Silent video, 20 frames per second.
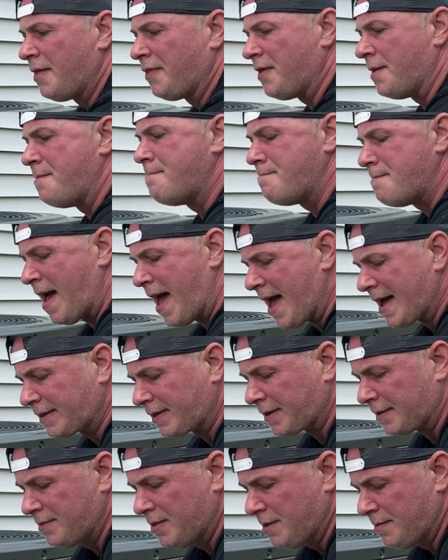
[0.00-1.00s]
the
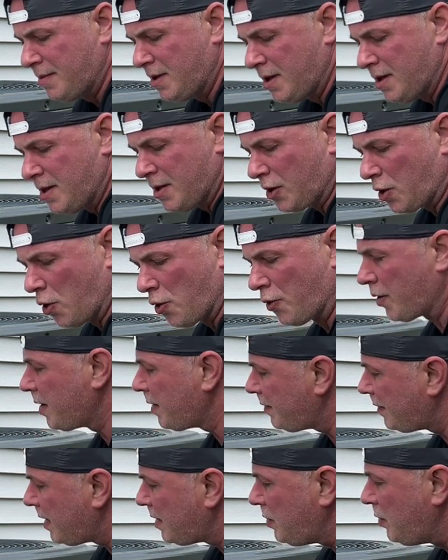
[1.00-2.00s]
maximum
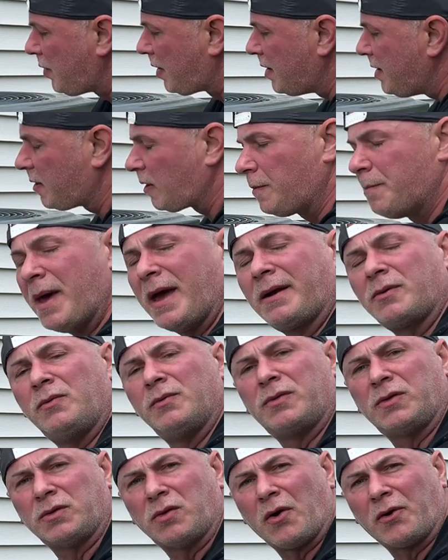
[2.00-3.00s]
current that you can expect
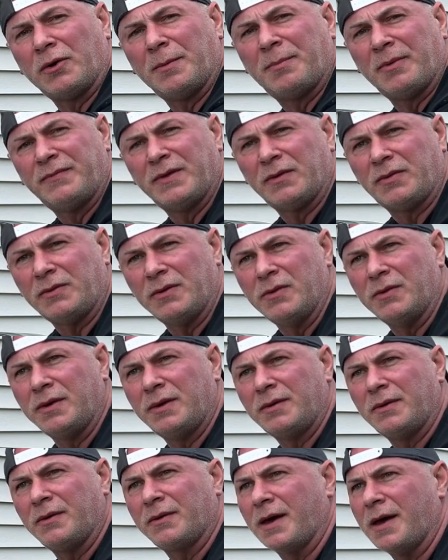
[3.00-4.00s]
on startup of this
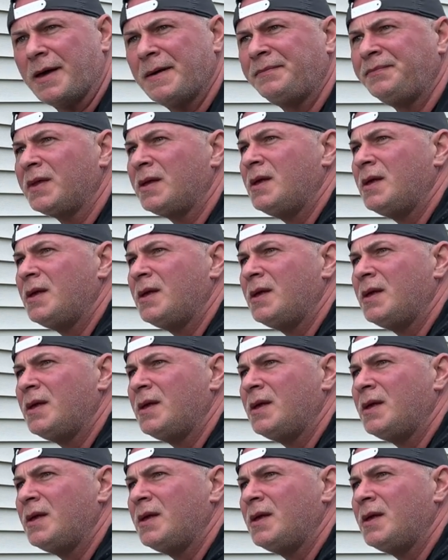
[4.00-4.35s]
unit, okay?